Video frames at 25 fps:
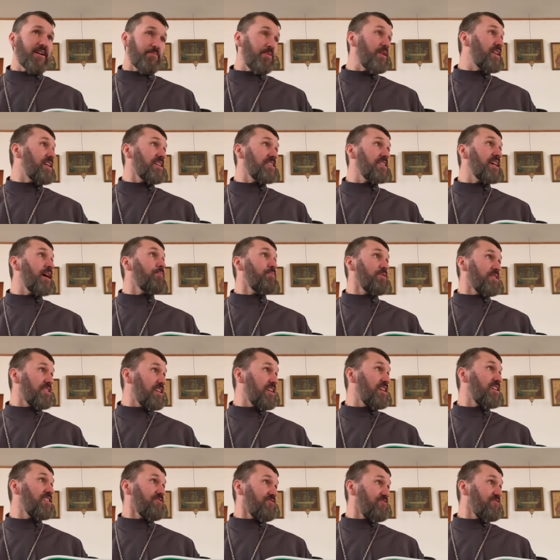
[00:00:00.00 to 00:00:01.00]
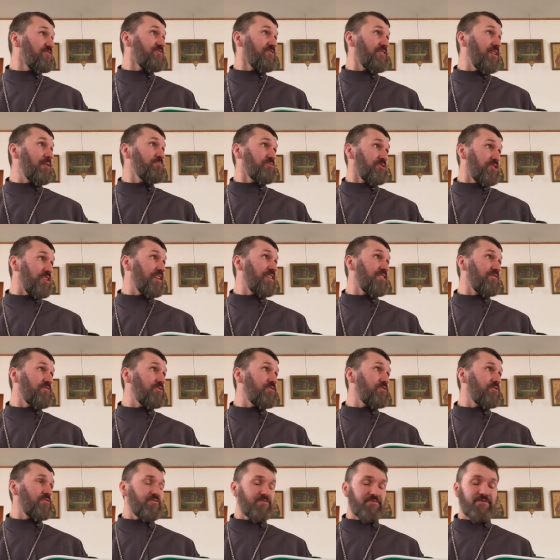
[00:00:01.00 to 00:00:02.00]
because I believe, I'm
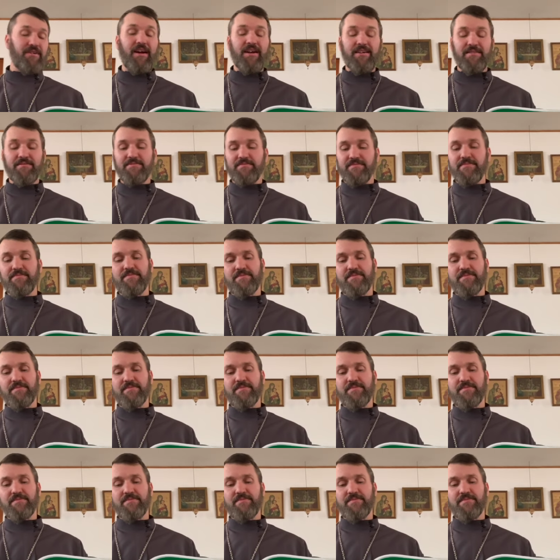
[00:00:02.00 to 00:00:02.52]
saved. Right.